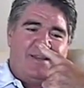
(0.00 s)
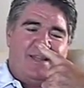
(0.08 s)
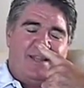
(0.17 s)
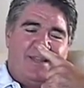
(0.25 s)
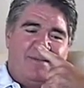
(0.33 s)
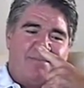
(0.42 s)

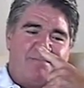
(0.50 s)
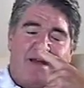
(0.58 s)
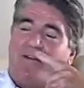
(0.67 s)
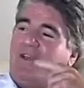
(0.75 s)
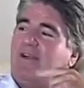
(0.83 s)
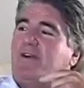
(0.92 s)
the
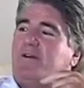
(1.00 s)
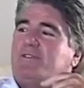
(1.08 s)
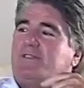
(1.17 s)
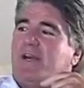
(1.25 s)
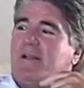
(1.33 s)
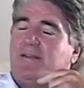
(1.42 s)
Marriott
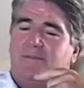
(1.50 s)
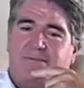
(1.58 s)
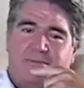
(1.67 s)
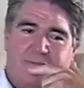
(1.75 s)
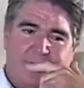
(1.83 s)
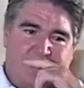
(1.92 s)
Hotel
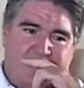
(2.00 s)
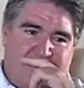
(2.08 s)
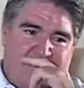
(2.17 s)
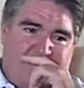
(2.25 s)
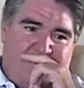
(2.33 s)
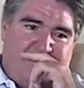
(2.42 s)

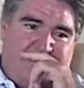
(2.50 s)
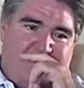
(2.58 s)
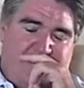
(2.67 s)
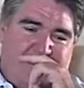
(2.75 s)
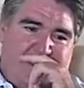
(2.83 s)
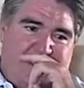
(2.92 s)

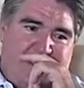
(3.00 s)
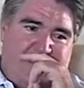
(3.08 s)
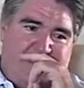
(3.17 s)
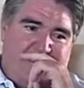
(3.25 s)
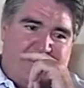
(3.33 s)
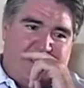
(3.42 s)

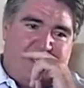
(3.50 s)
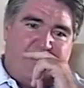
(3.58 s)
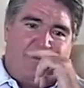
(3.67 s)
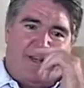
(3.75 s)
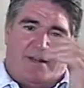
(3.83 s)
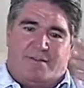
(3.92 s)
in the
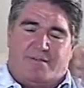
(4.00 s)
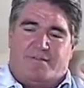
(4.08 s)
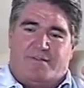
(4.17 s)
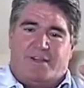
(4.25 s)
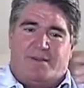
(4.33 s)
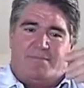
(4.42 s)
middle of
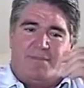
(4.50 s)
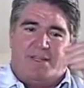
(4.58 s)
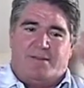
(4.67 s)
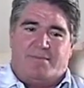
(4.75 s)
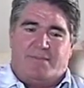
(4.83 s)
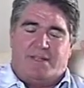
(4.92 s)
the
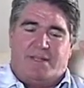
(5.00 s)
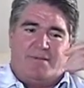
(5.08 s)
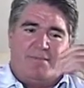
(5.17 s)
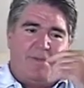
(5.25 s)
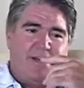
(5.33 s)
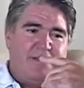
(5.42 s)

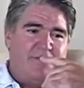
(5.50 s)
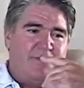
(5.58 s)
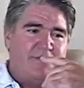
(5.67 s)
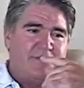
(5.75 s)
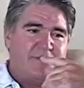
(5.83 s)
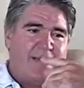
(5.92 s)

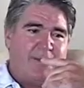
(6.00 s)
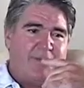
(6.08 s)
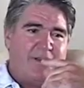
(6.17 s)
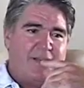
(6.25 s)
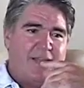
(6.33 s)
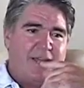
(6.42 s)

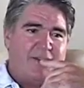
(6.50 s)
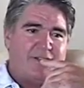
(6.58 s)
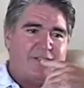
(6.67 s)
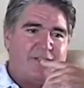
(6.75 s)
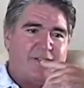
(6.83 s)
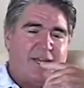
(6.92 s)
capital there in
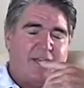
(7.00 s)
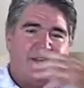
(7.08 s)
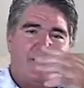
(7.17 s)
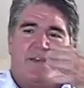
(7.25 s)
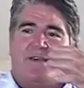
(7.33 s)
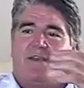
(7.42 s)
Sudan.
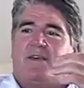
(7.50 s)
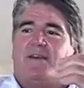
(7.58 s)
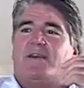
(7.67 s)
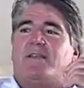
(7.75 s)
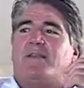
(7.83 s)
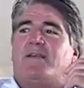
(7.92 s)

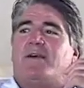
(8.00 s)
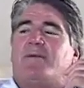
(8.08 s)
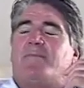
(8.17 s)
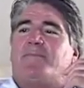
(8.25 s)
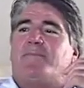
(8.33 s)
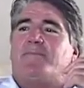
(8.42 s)
And
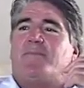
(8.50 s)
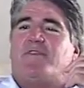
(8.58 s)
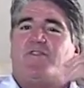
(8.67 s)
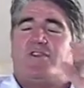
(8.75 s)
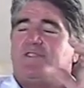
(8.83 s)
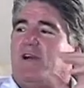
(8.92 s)
the
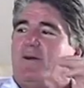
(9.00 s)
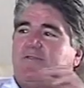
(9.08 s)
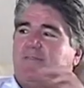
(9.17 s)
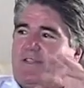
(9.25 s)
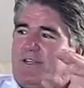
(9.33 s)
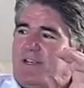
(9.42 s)
first night was
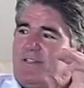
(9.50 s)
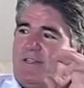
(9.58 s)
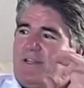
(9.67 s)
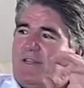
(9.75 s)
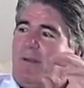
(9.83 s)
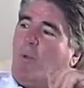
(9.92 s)

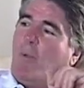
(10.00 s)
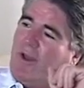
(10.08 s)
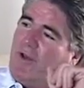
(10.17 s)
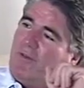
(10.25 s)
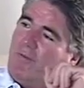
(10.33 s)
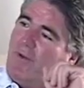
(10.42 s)
fantastic. Then we went
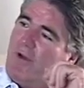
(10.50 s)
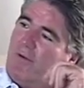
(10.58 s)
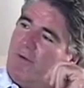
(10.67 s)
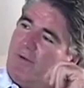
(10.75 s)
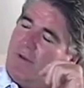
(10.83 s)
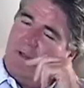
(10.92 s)
on the
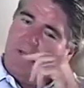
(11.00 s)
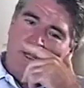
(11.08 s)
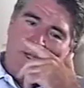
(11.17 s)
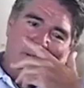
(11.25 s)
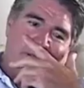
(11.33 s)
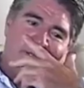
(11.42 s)
road
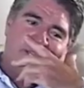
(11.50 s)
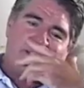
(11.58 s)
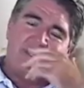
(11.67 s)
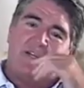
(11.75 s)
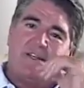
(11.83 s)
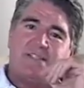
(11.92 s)
into
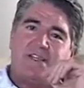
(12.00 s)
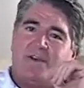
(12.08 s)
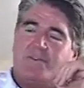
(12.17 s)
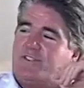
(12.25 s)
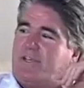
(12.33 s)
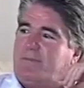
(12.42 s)
these little
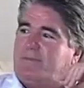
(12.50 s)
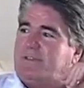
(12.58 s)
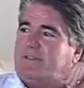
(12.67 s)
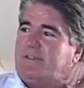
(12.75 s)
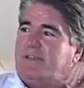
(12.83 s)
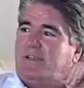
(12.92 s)
townships